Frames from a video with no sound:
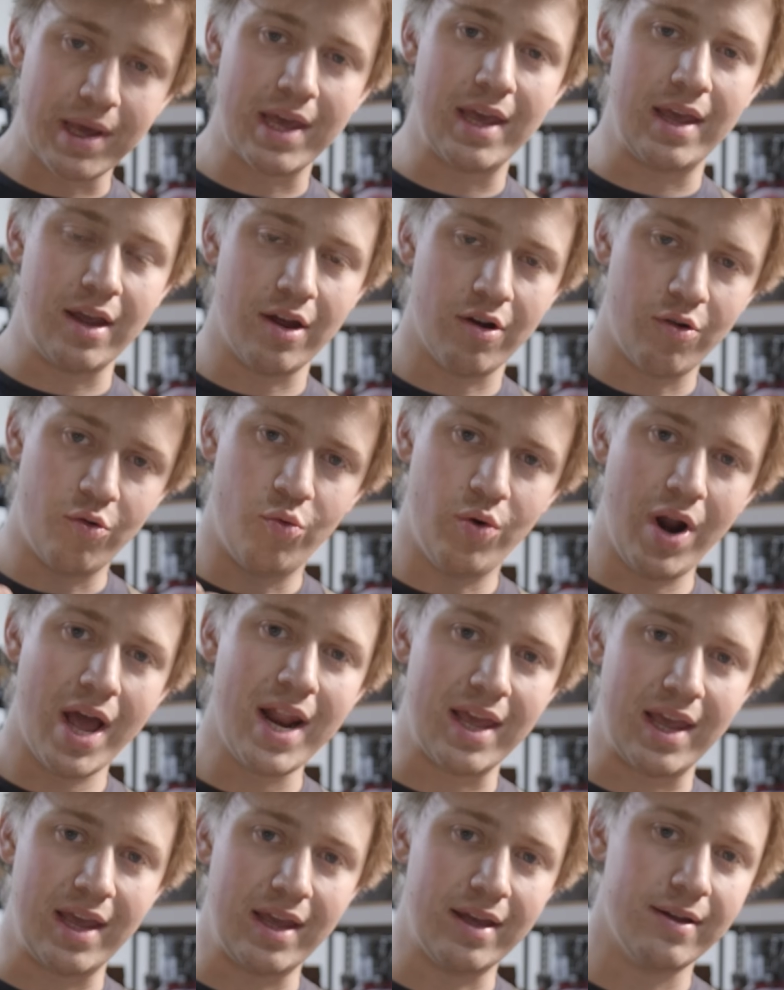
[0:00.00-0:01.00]
be
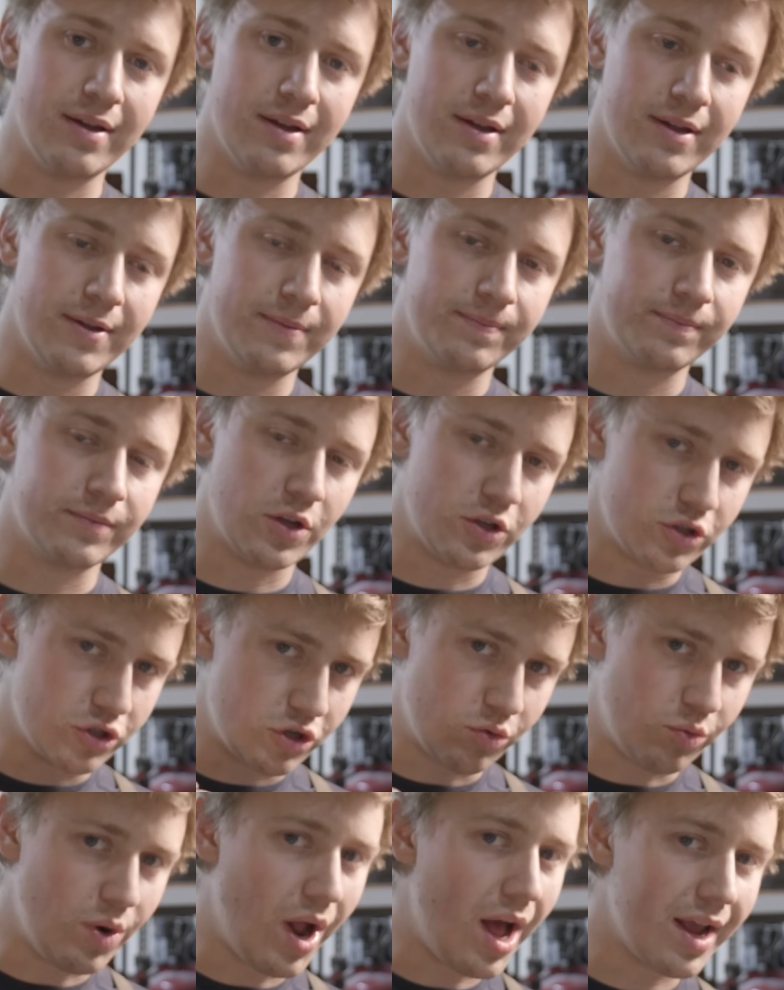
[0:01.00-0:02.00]
ready
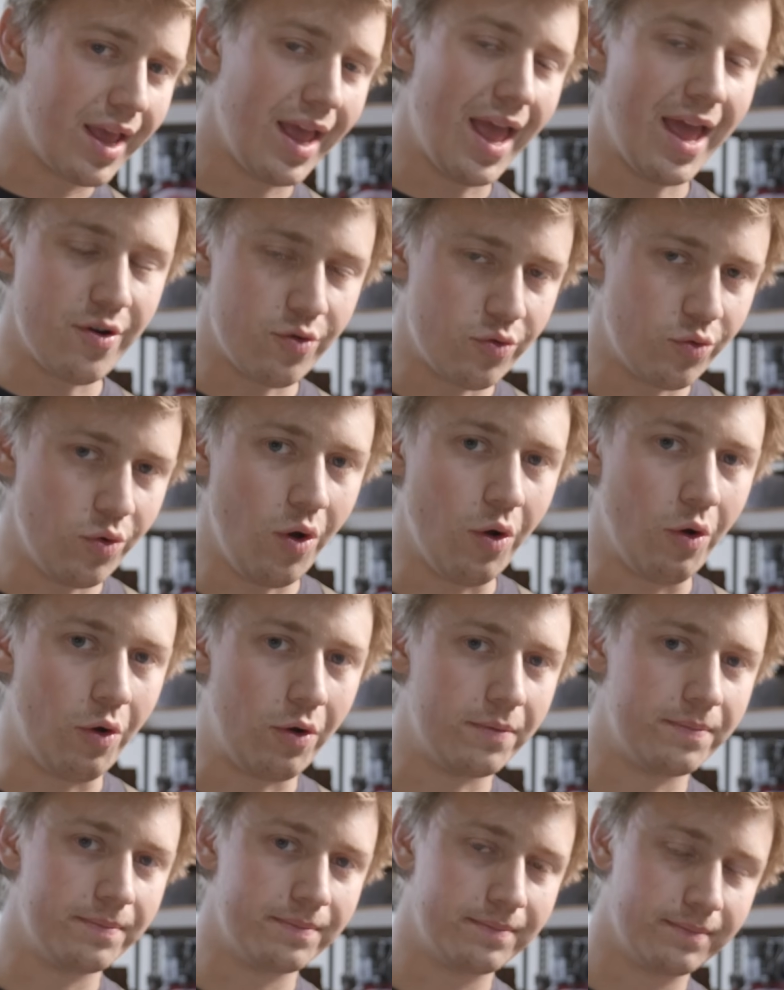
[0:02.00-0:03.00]
to rock and roll.